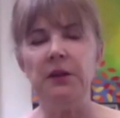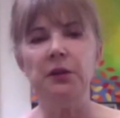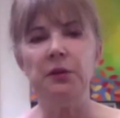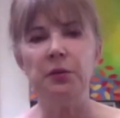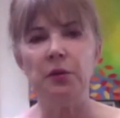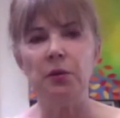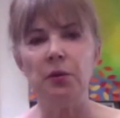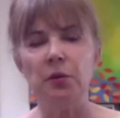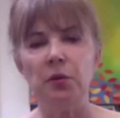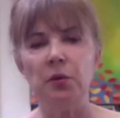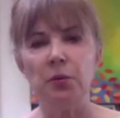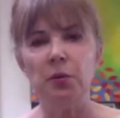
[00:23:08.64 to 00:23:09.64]

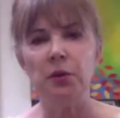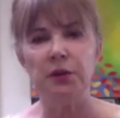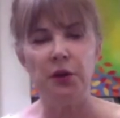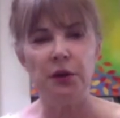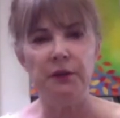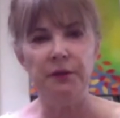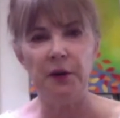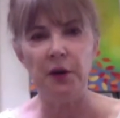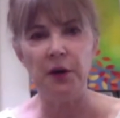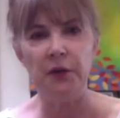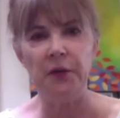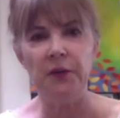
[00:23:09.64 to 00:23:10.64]
through the
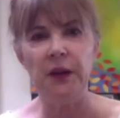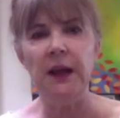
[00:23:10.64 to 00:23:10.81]
31st.